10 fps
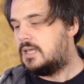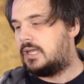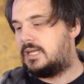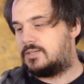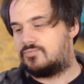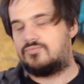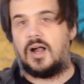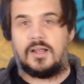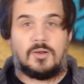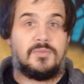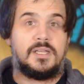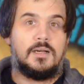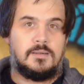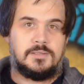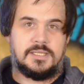It is right on the
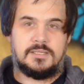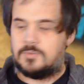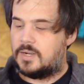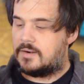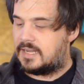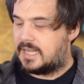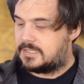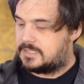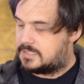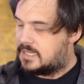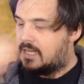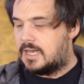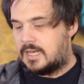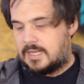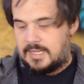ulna where it landed.
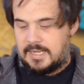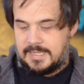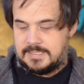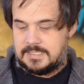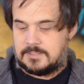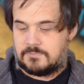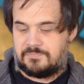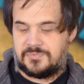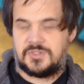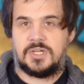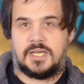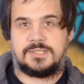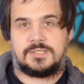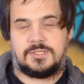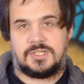It landed
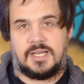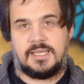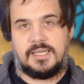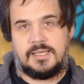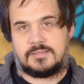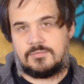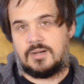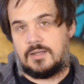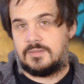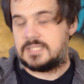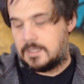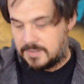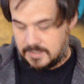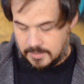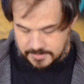just shy here, so right on the tip
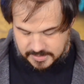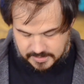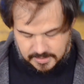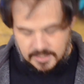of the ulna.